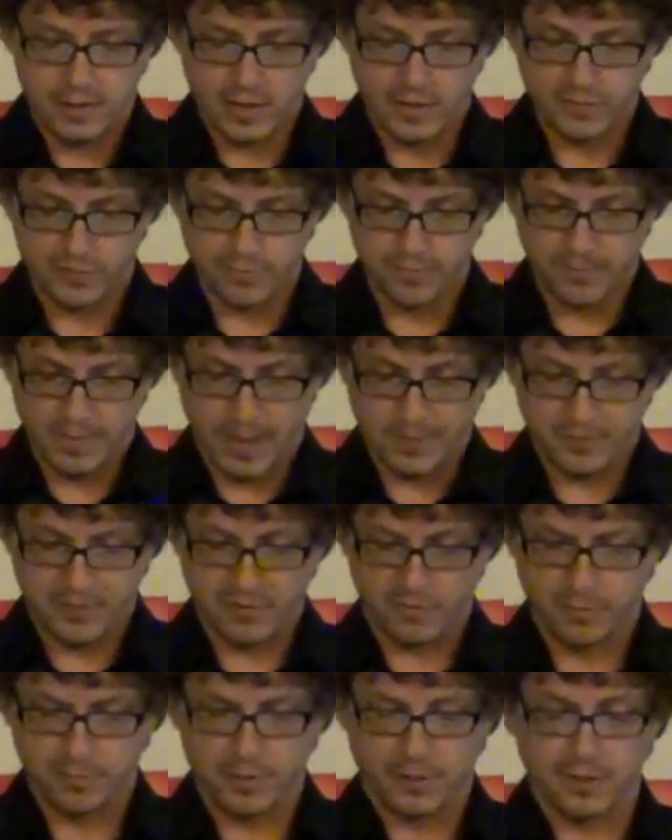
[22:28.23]
of a
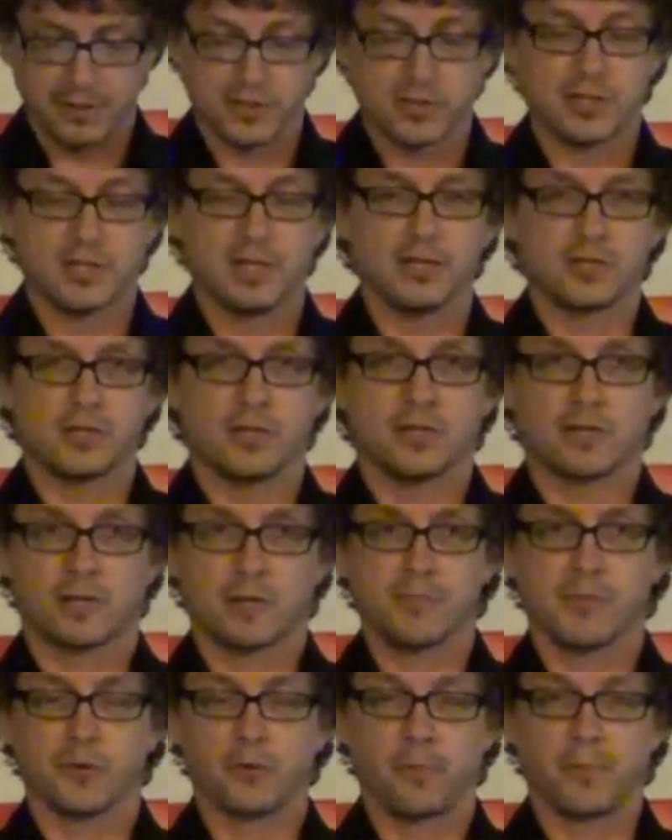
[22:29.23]
baptismal initiation and
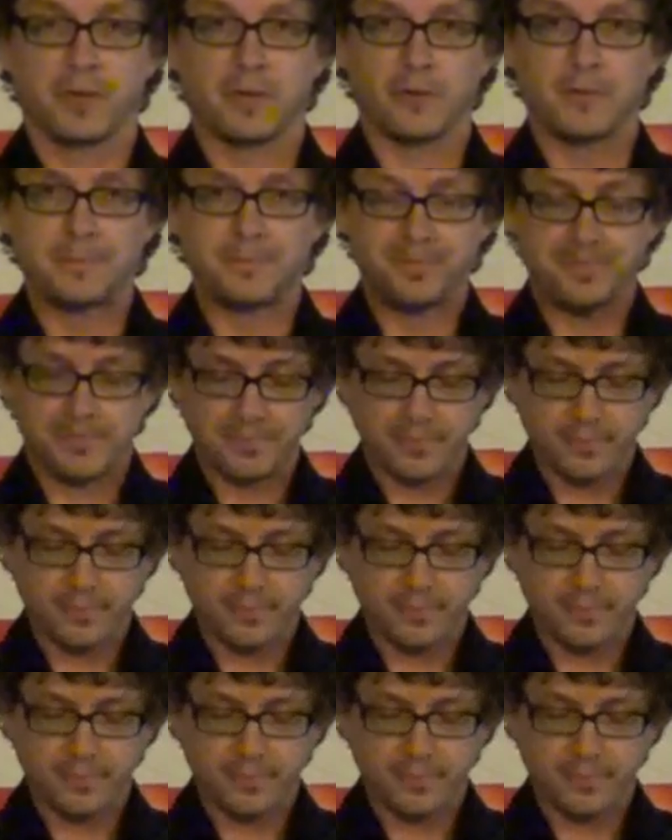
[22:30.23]
communal meal.